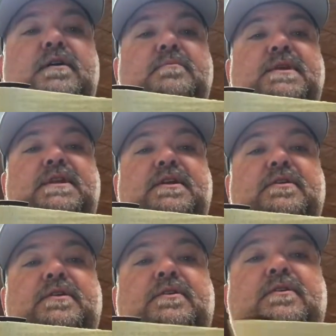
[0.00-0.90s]

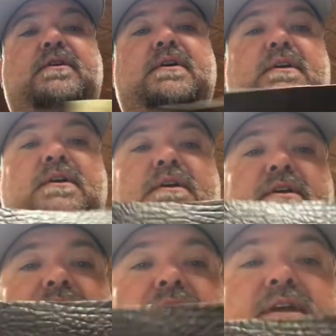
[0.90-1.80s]
material
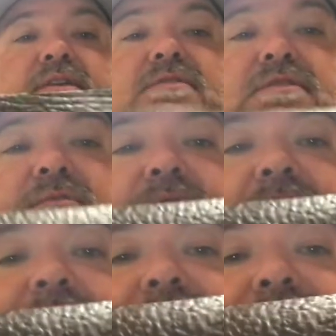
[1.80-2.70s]
that I used to
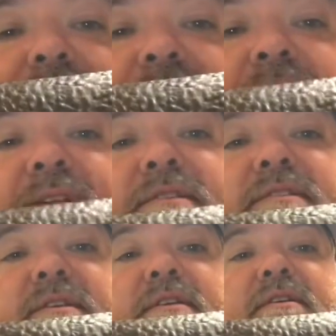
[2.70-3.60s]
recover some
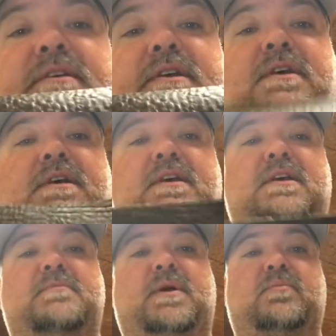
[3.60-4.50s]
seats
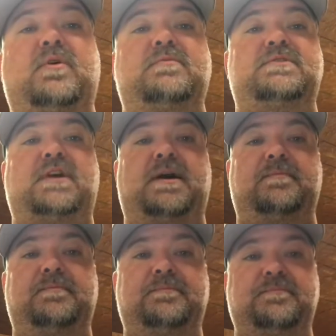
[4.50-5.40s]
in my barber shop.
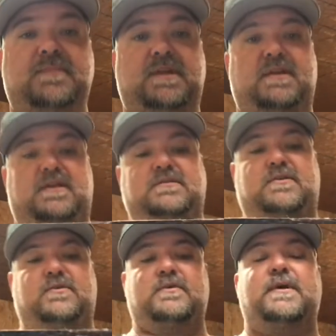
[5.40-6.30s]

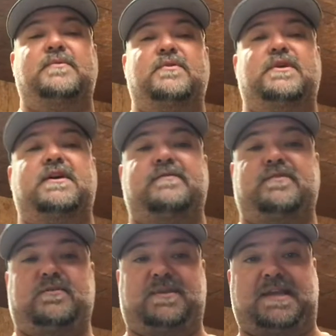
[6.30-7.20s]
So I'm going to cover
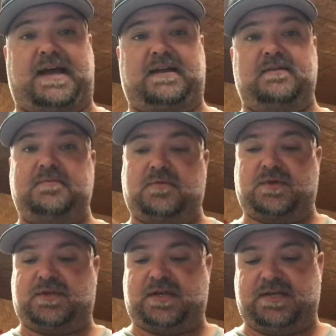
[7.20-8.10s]
it with that. I'm going
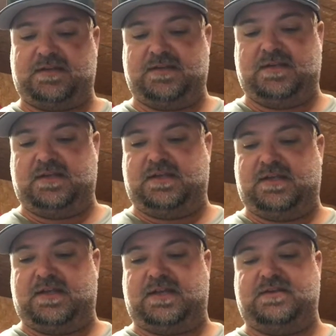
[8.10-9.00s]
to cut it
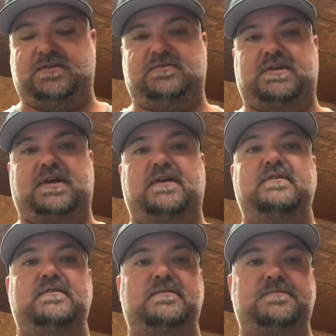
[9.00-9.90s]
and use uh,
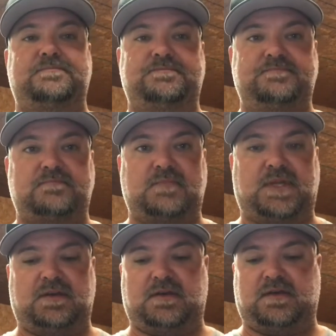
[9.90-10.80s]

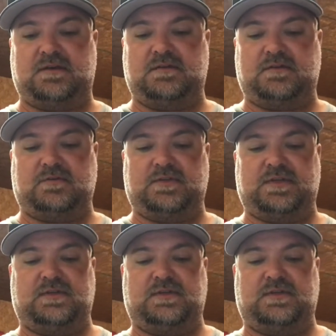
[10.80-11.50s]
uh, Gorilla